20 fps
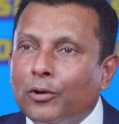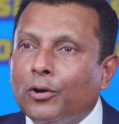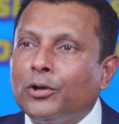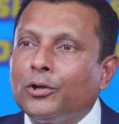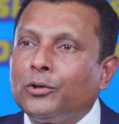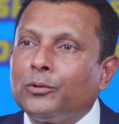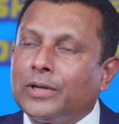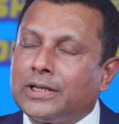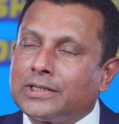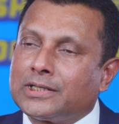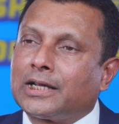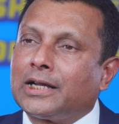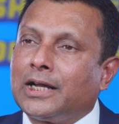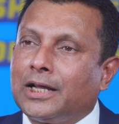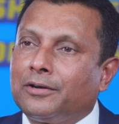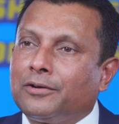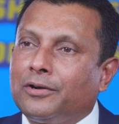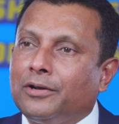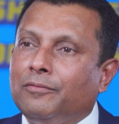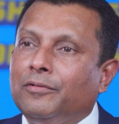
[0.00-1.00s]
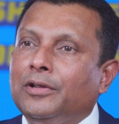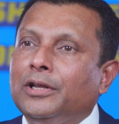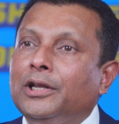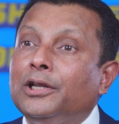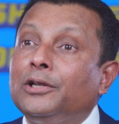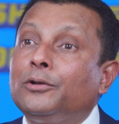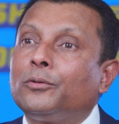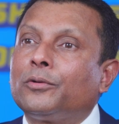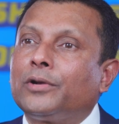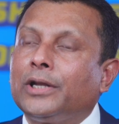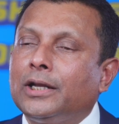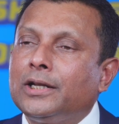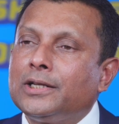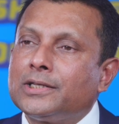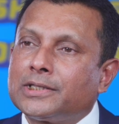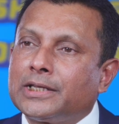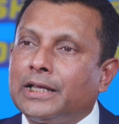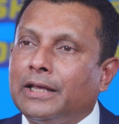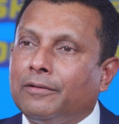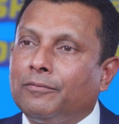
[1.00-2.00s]
all know as a country we need to really
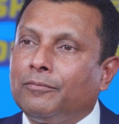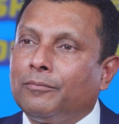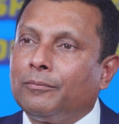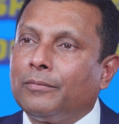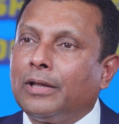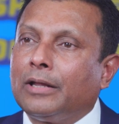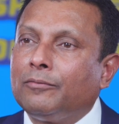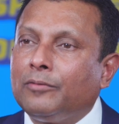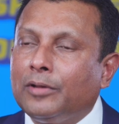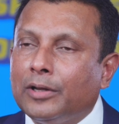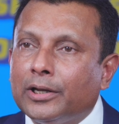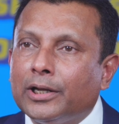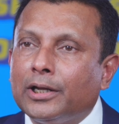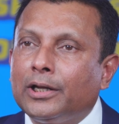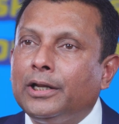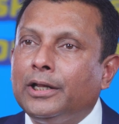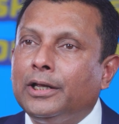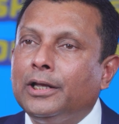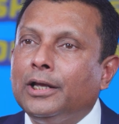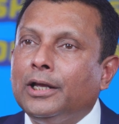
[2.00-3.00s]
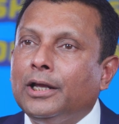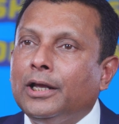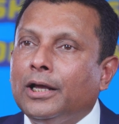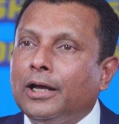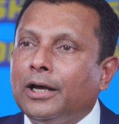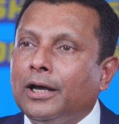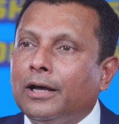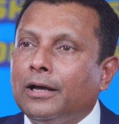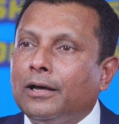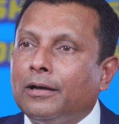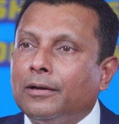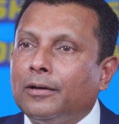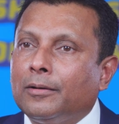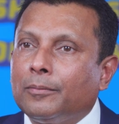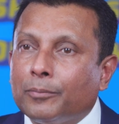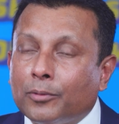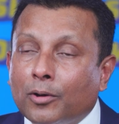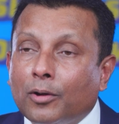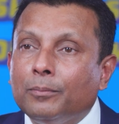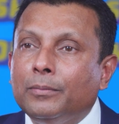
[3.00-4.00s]
save, and we really
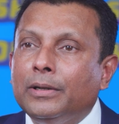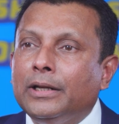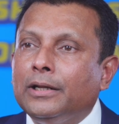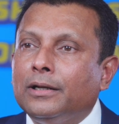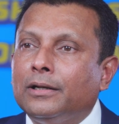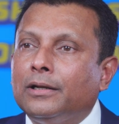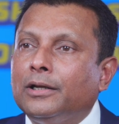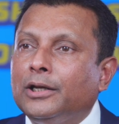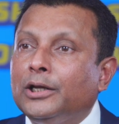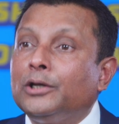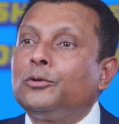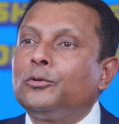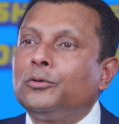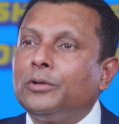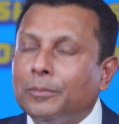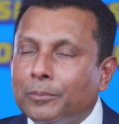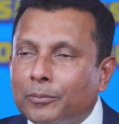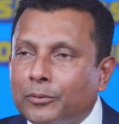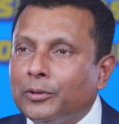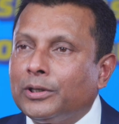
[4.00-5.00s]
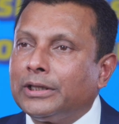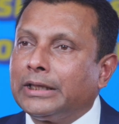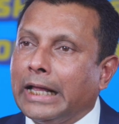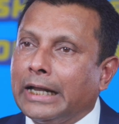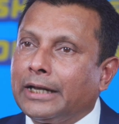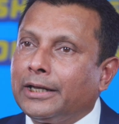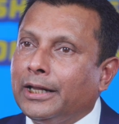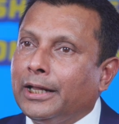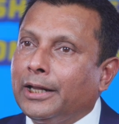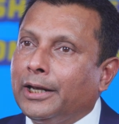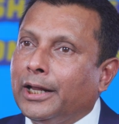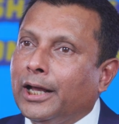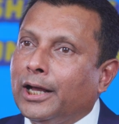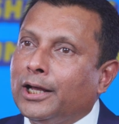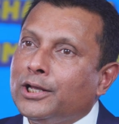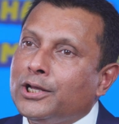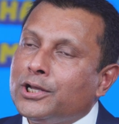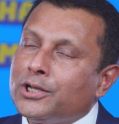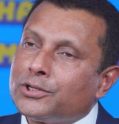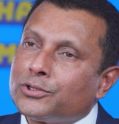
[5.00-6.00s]
probably need to improve in that area.
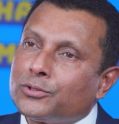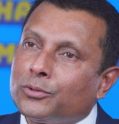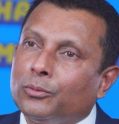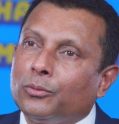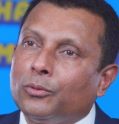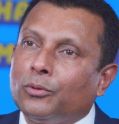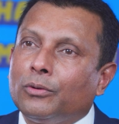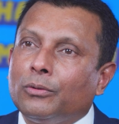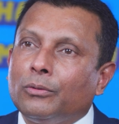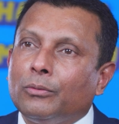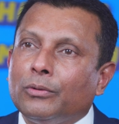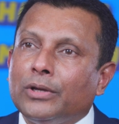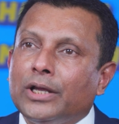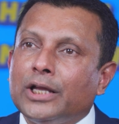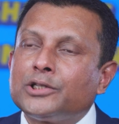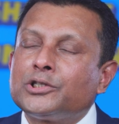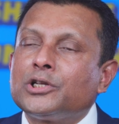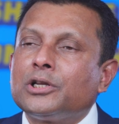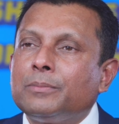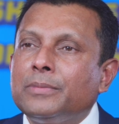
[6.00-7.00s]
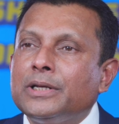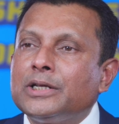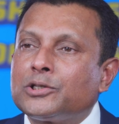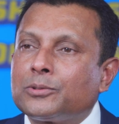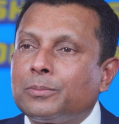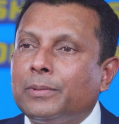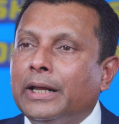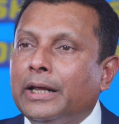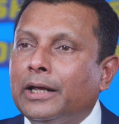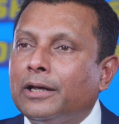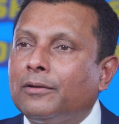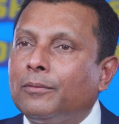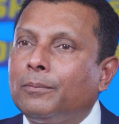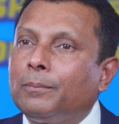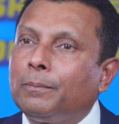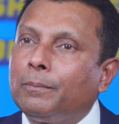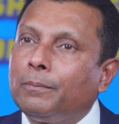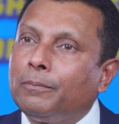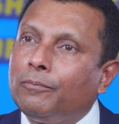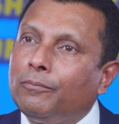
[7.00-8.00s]
So H&B is playing a
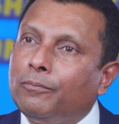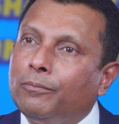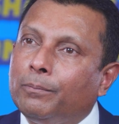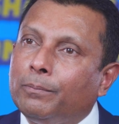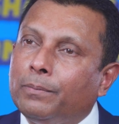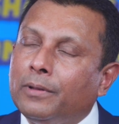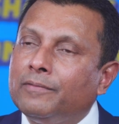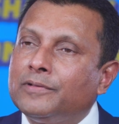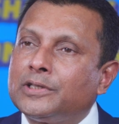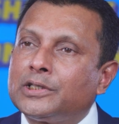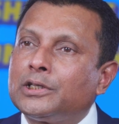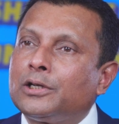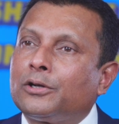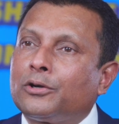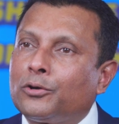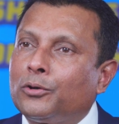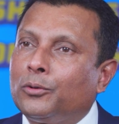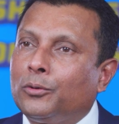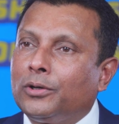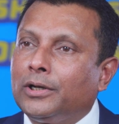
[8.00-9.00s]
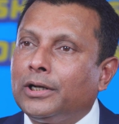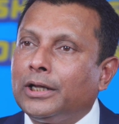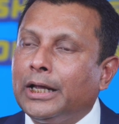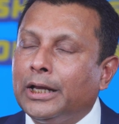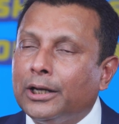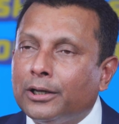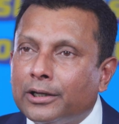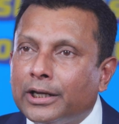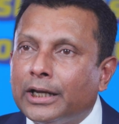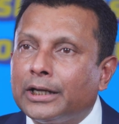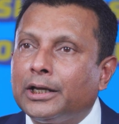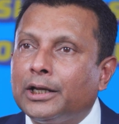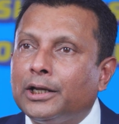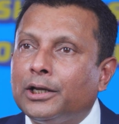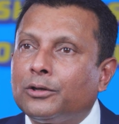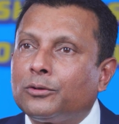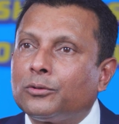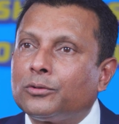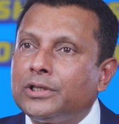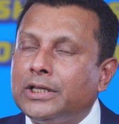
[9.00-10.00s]
pivotal role in getting
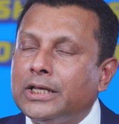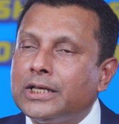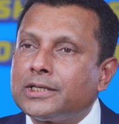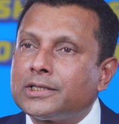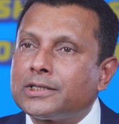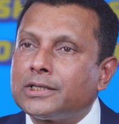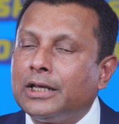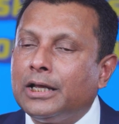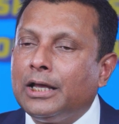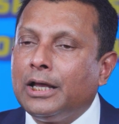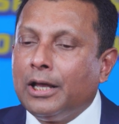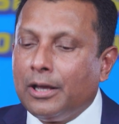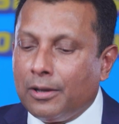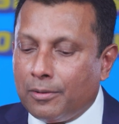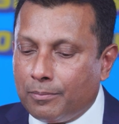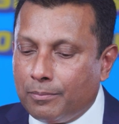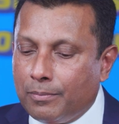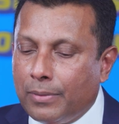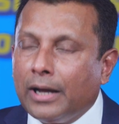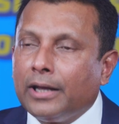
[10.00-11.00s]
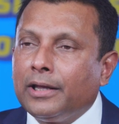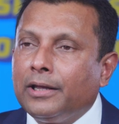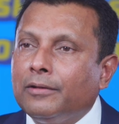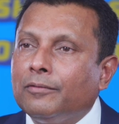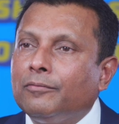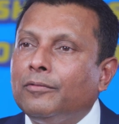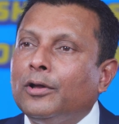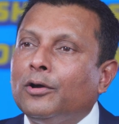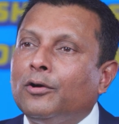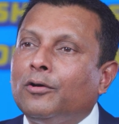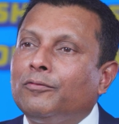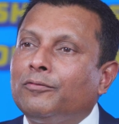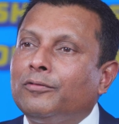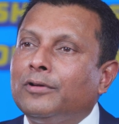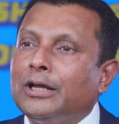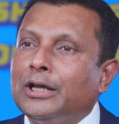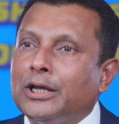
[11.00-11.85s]
into this by way of